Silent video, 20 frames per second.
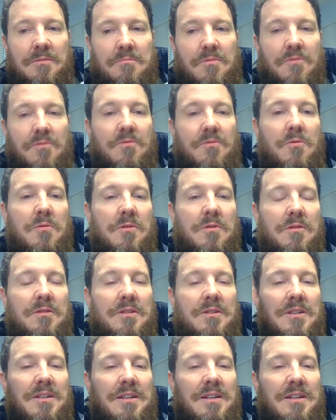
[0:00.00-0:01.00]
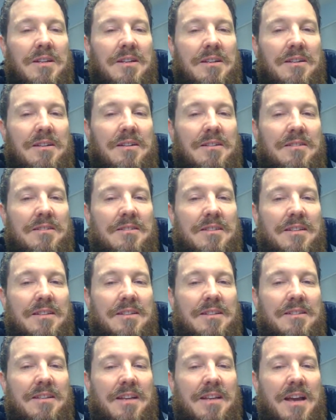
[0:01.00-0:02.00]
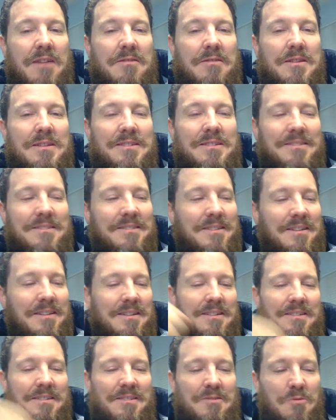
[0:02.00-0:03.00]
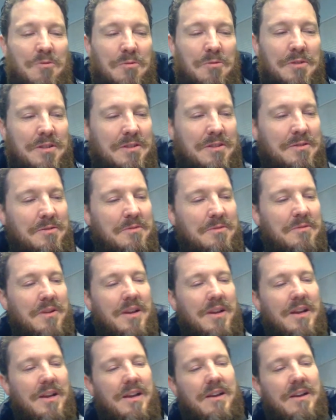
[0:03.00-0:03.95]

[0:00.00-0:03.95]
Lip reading: before the county told us to.